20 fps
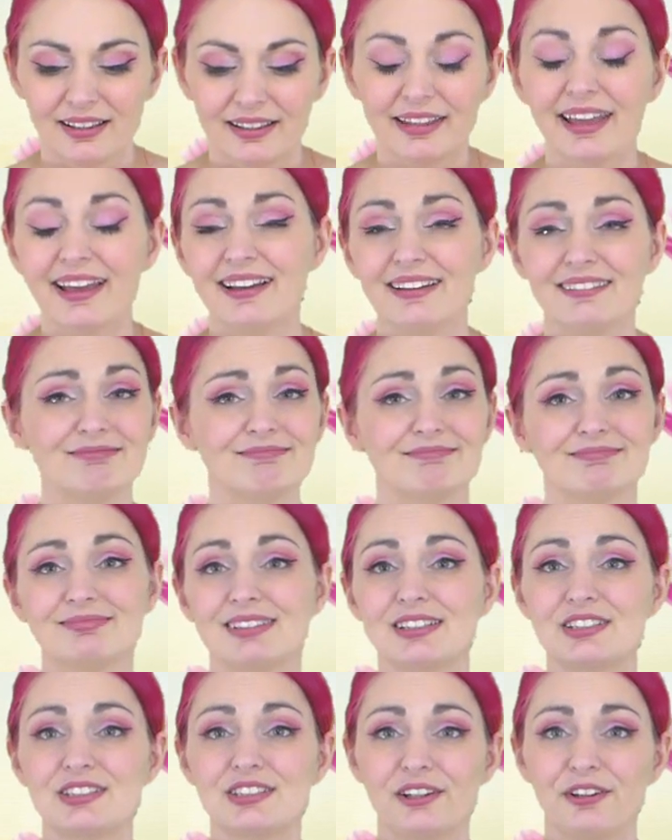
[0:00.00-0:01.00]
Yeah.
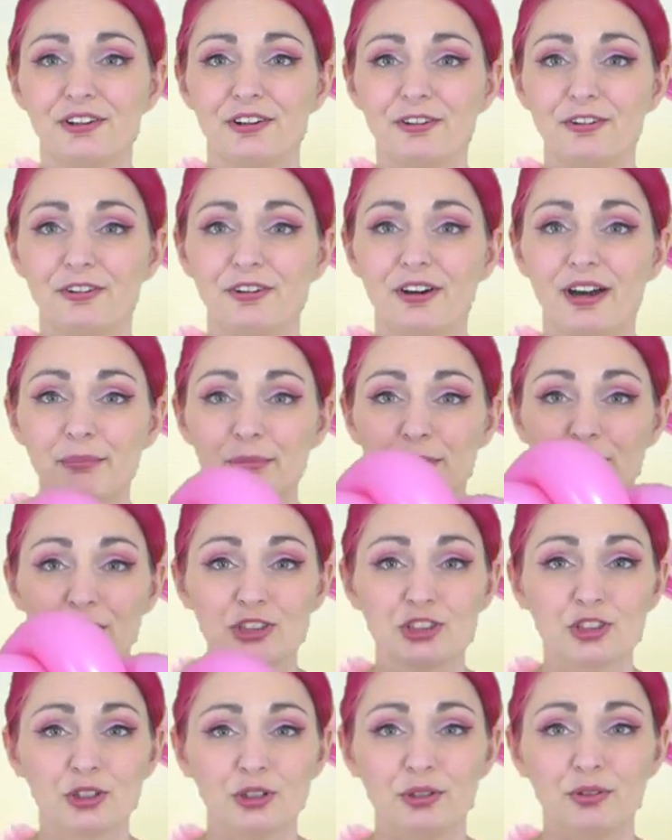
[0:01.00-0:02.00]
So I'm going
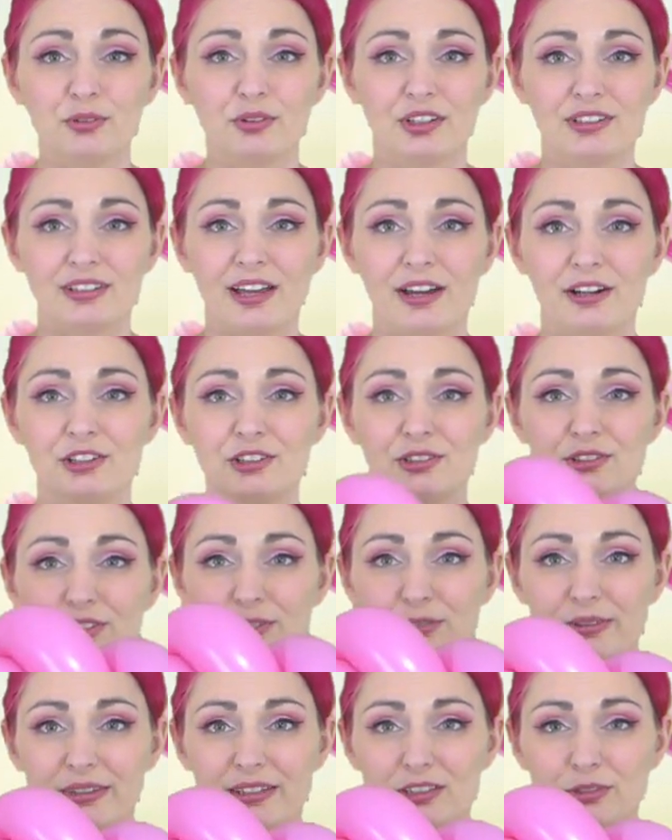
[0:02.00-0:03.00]
to show you how to
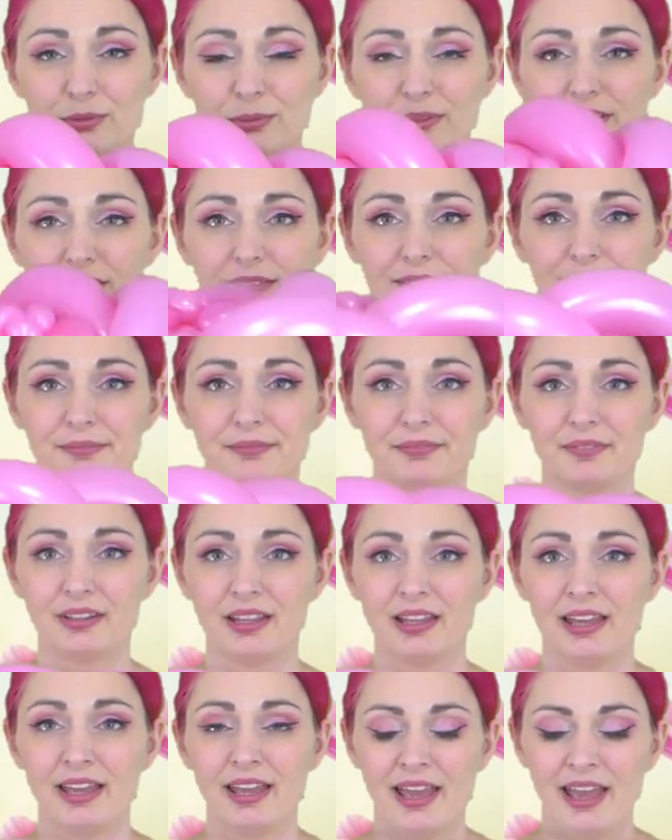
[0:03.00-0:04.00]
do this one,
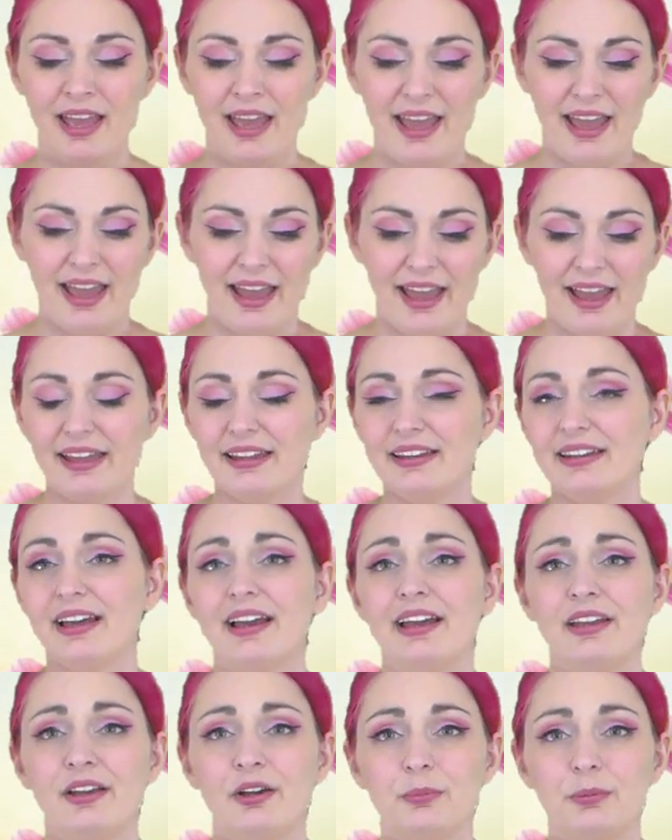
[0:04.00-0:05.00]
and
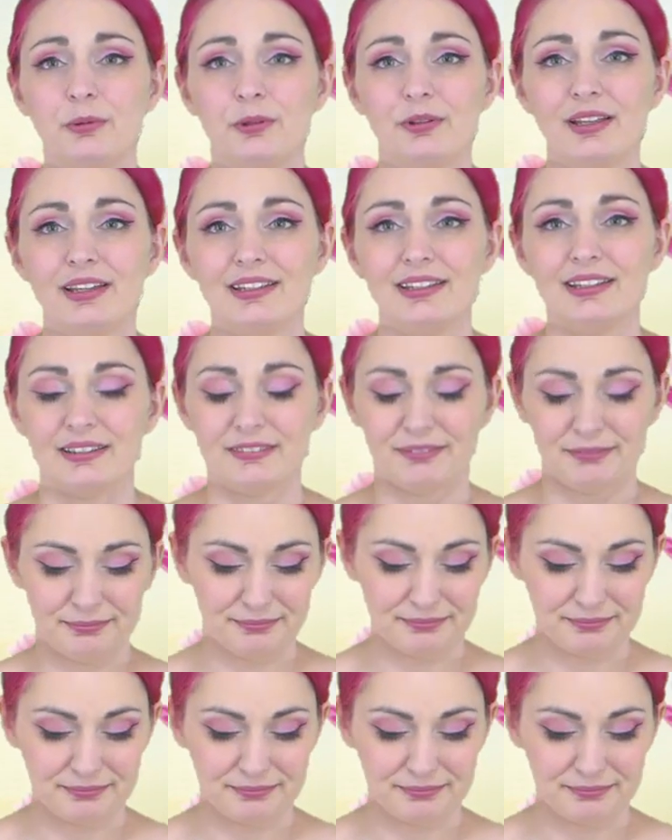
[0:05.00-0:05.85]
I hope you like it.